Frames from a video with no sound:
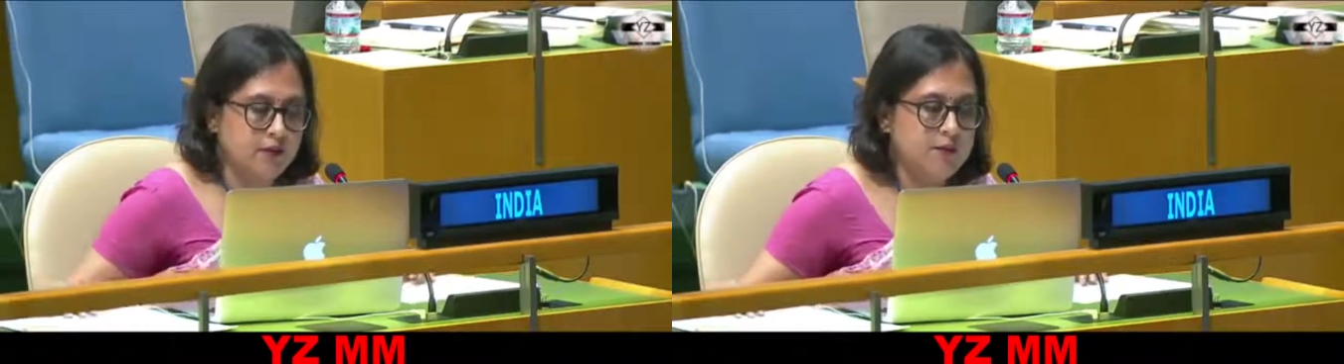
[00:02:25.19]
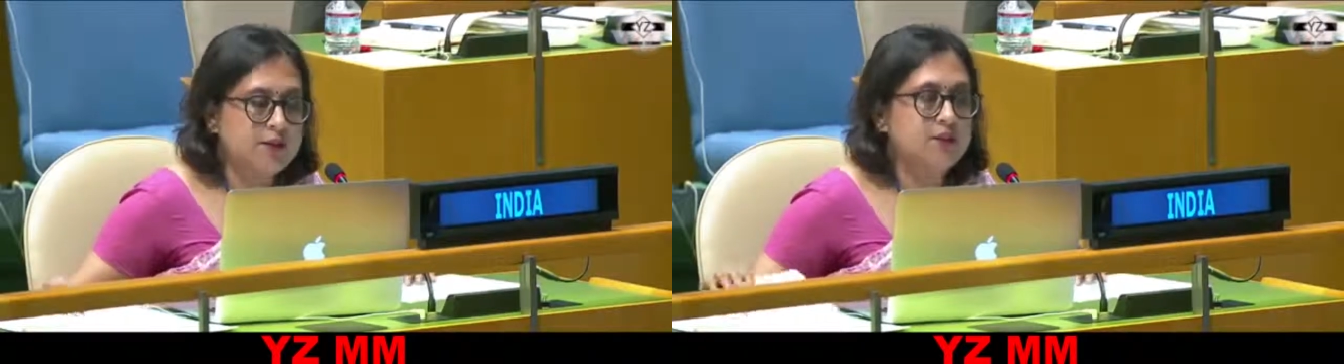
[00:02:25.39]

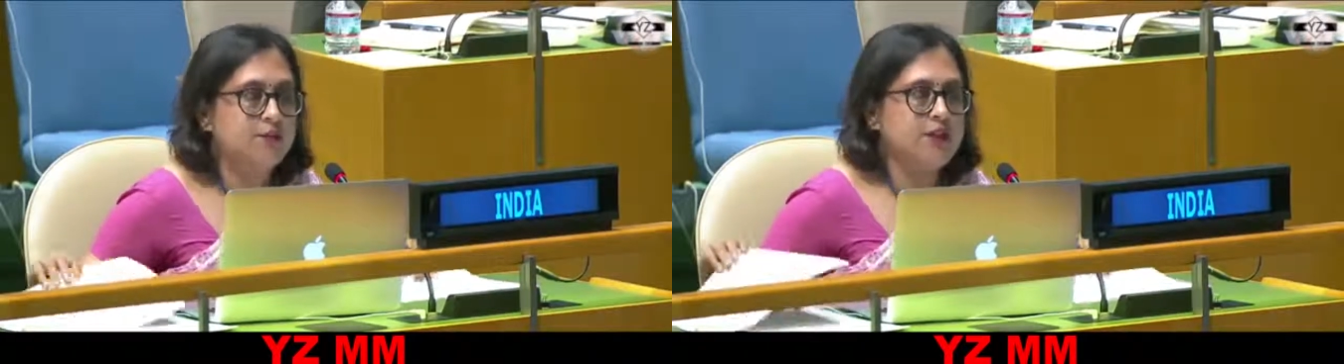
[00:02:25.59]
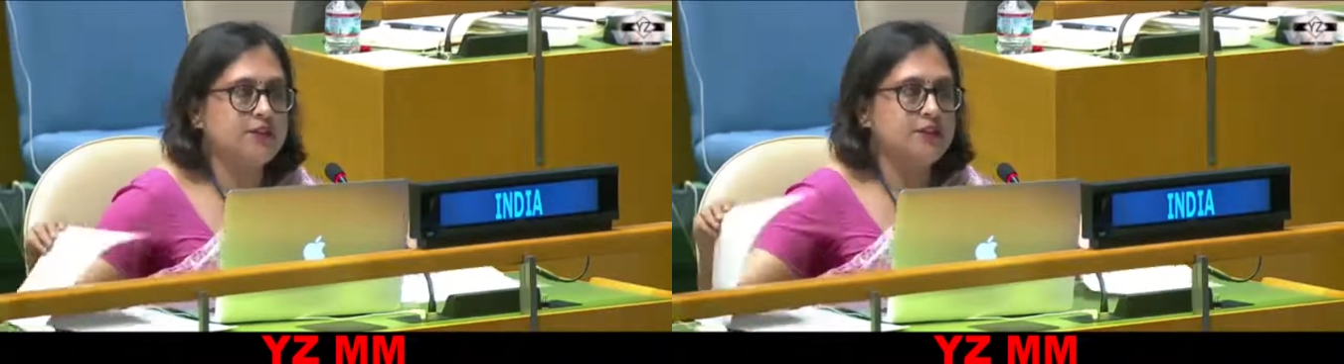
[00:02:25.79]

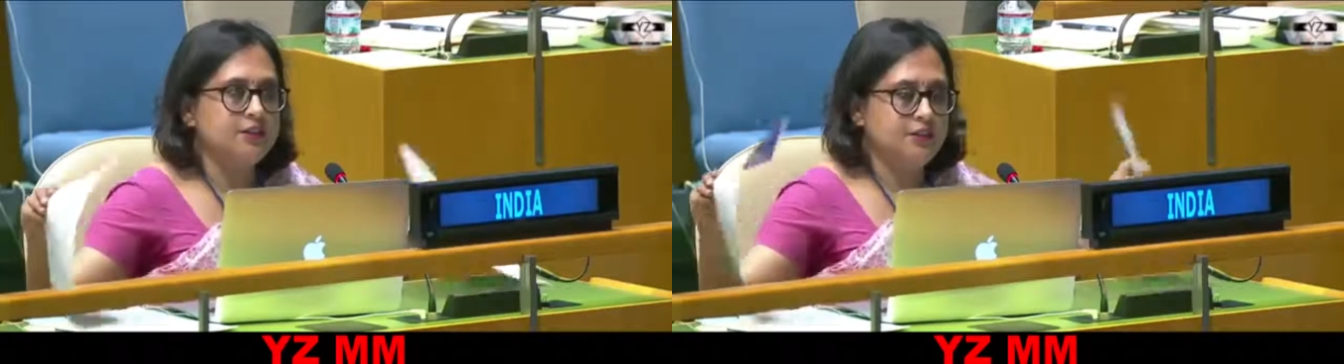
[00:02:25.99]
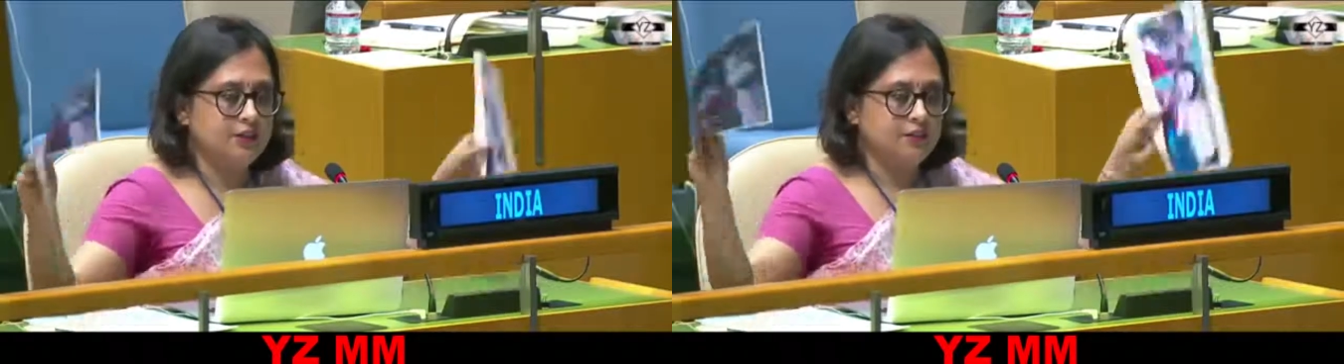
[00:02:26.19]
Mr.
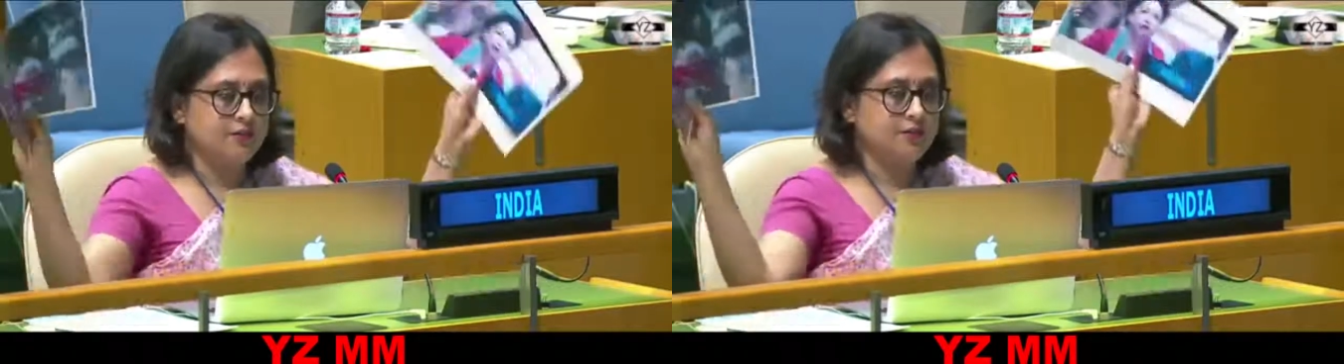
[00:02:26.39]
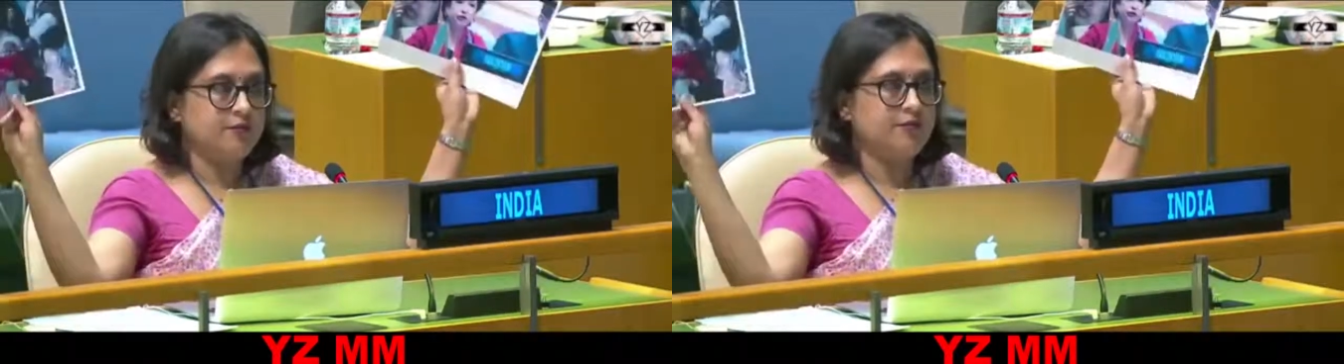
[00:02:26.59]
President,
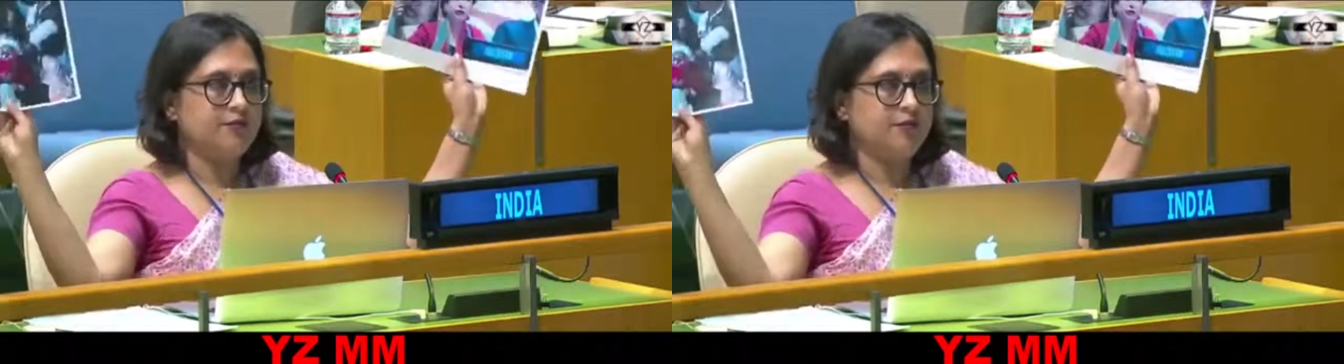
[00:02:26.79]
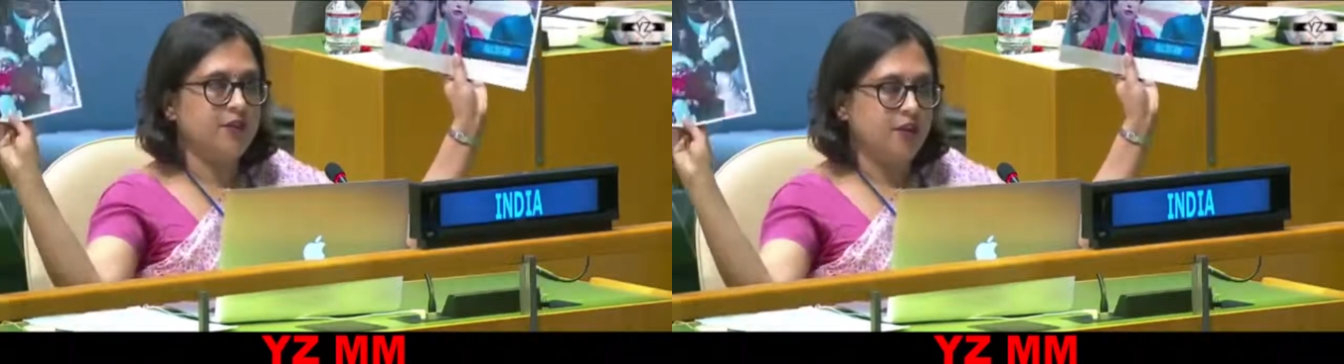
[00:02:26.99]

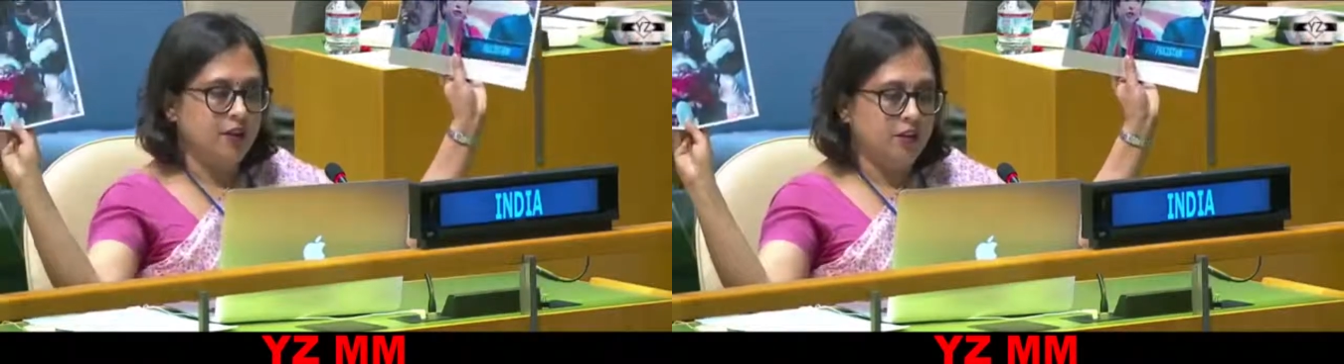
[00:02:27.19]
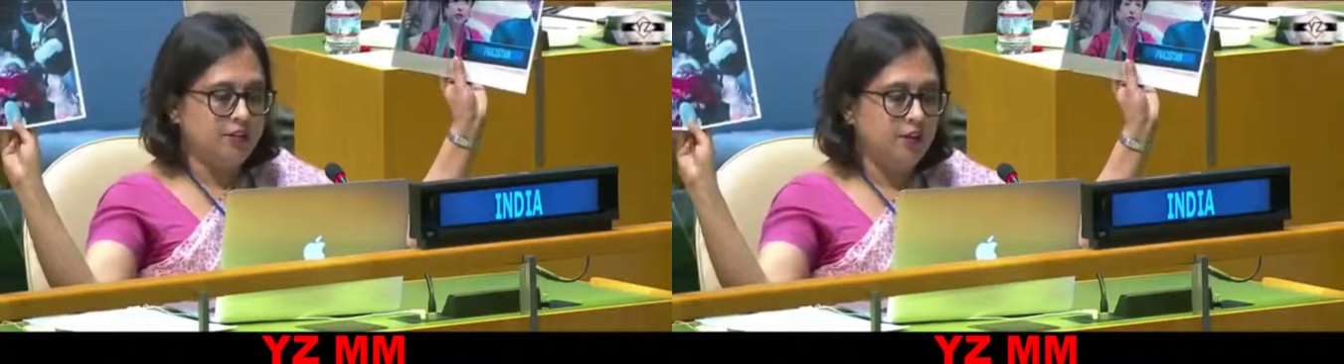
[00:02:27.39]

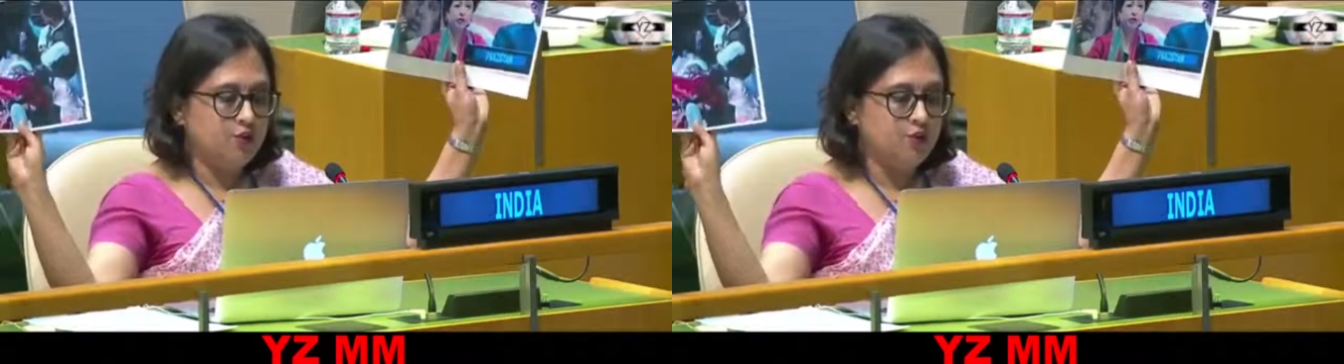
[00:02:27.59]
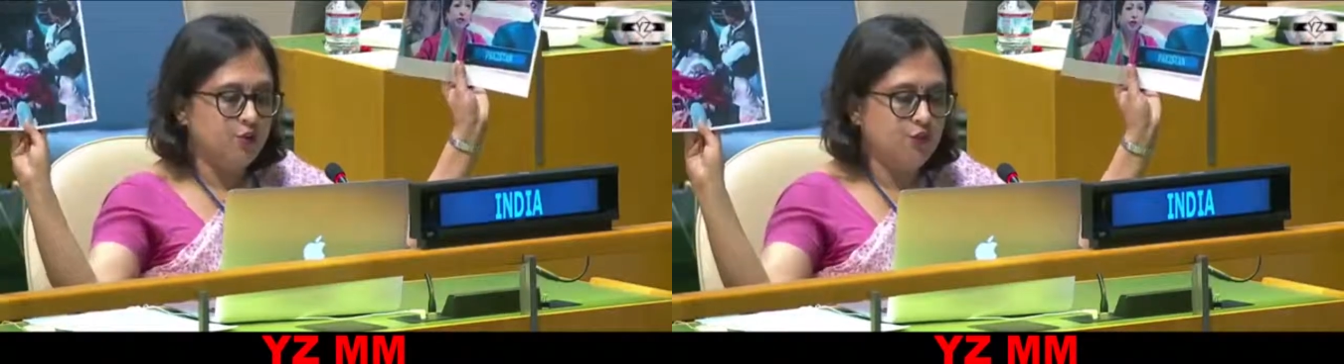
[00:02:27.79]
the
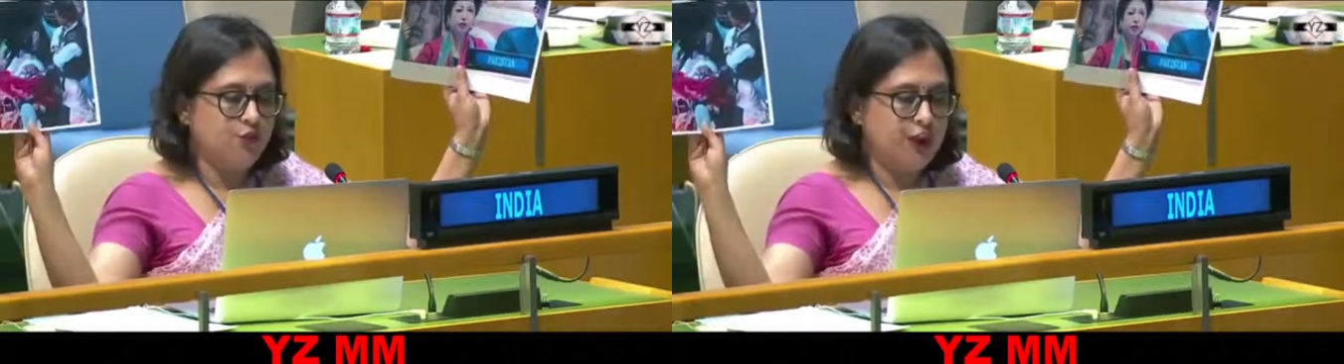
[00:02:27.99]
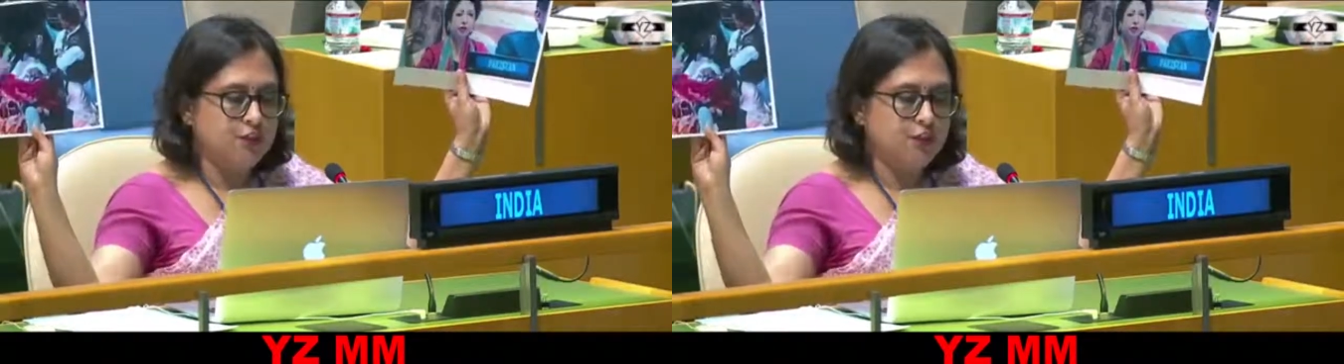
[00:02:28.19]
true
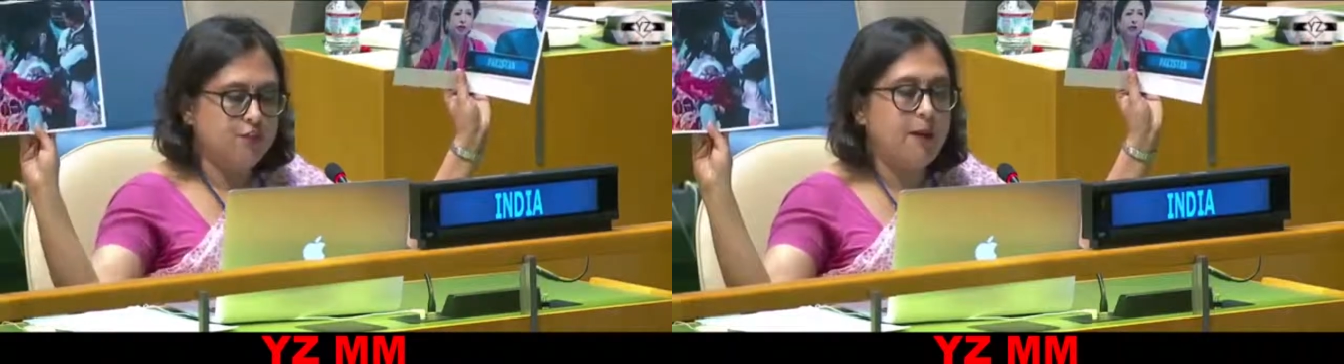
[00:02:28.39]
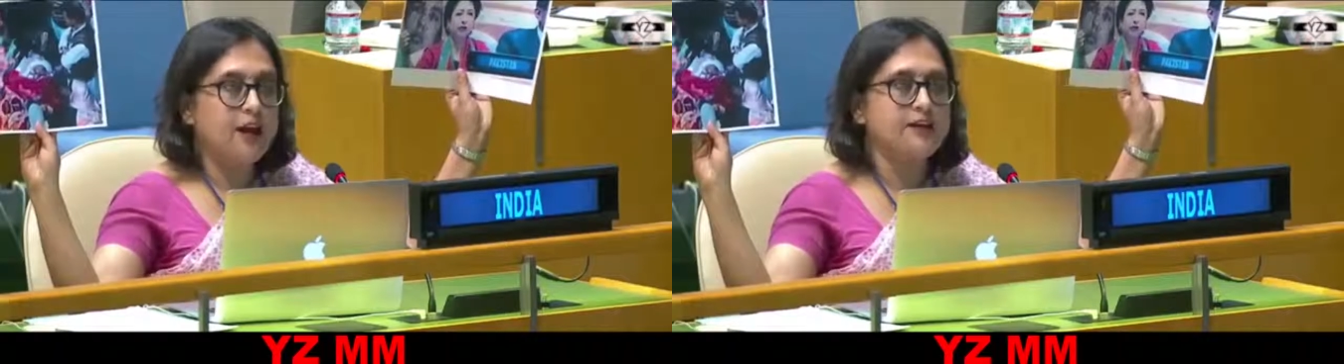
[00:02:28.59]
face
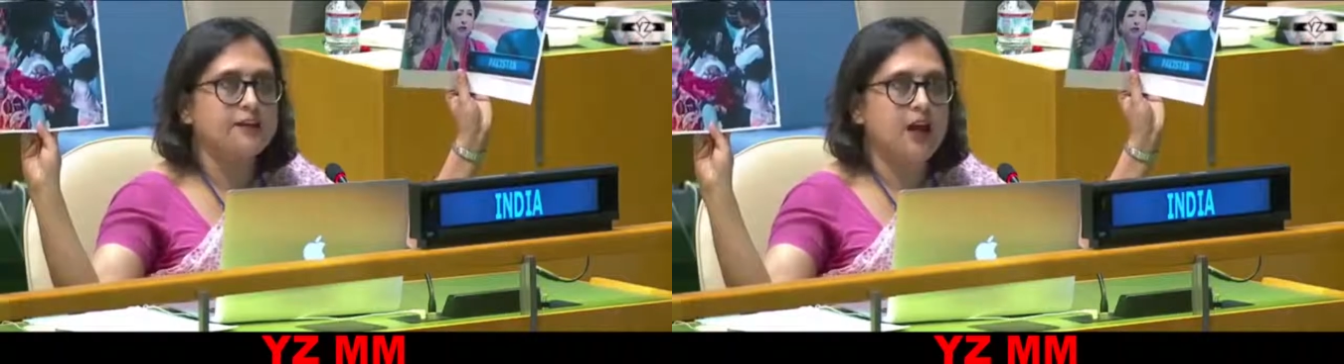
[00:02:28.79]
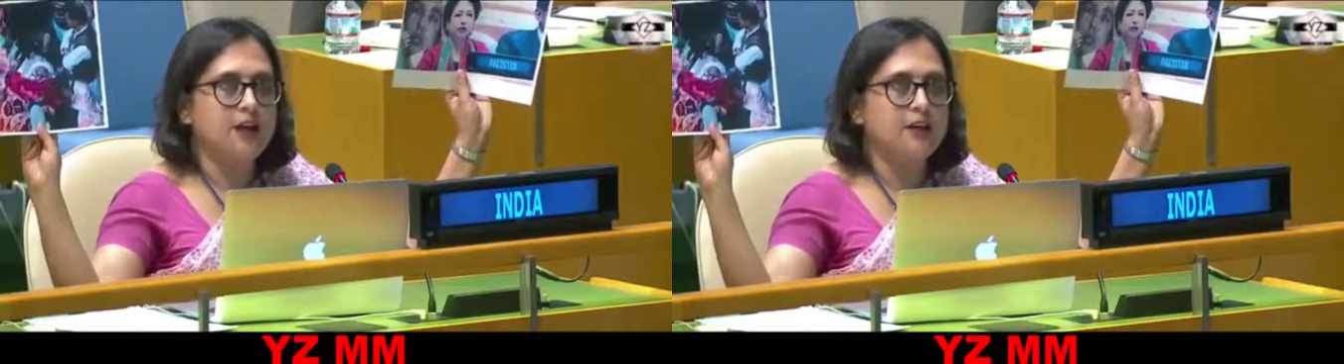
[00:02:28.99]
of
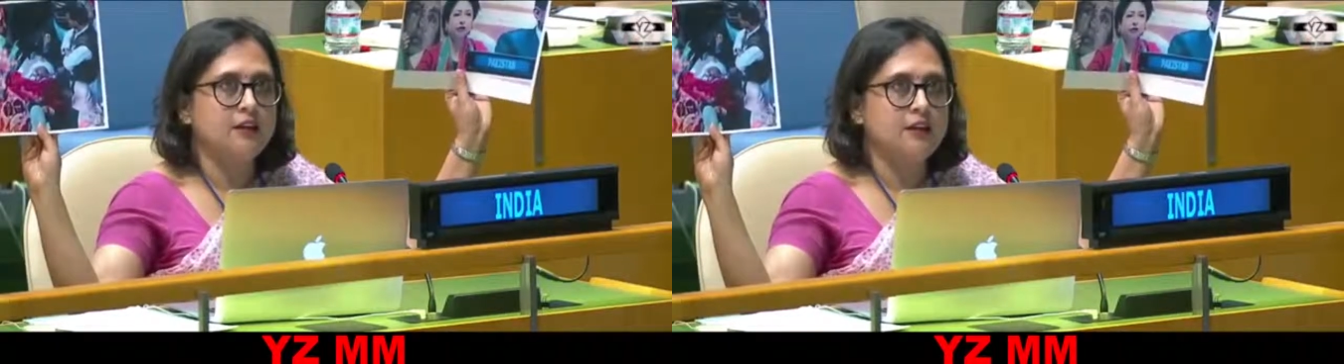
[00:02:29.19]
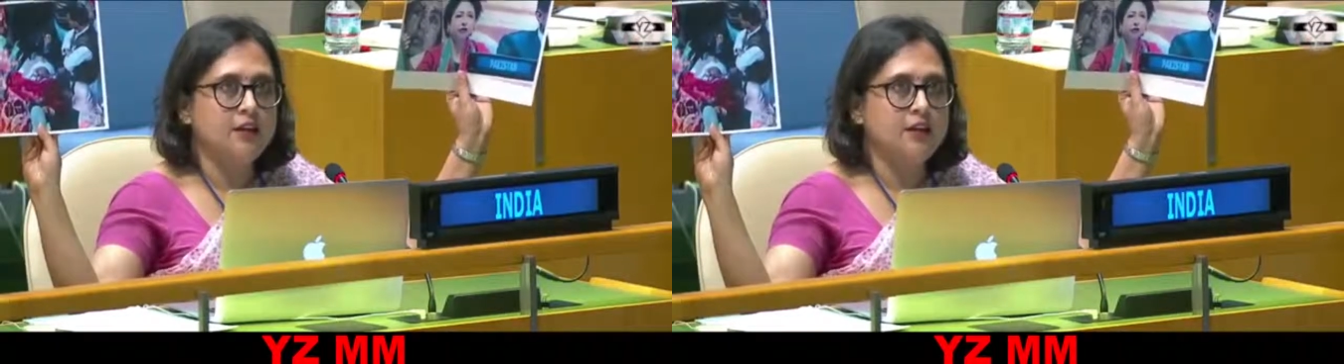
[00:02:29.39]
Pakistan